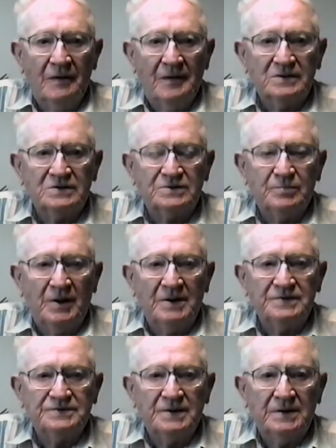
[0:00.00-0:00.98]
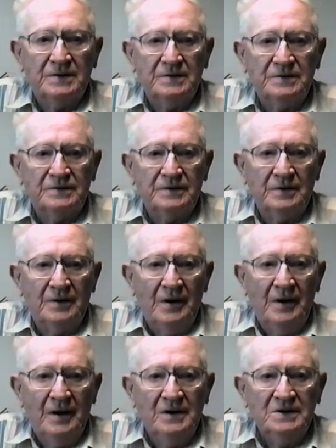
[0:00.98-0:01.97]
It's my son
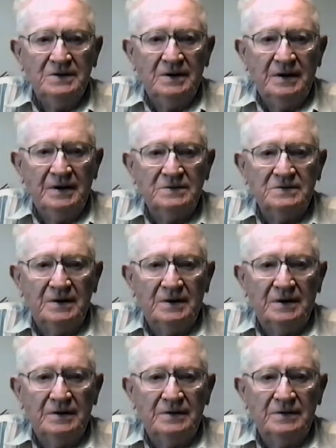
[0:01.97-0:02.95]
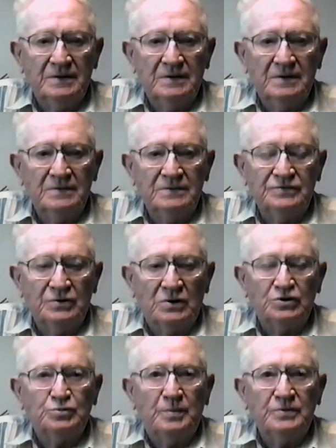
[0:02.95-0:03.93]
and
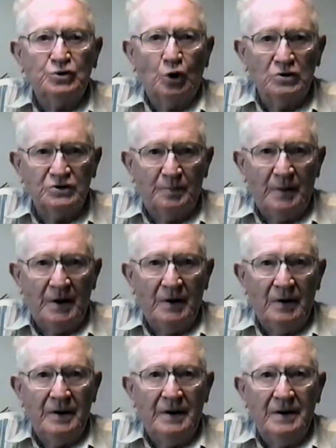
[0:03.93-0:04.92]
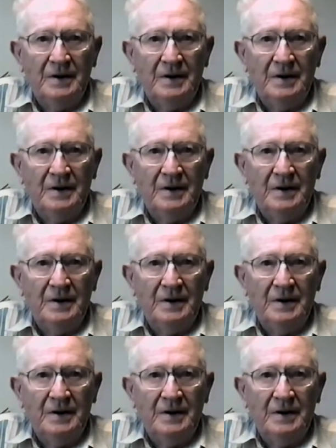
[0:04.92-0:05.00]
George Perry.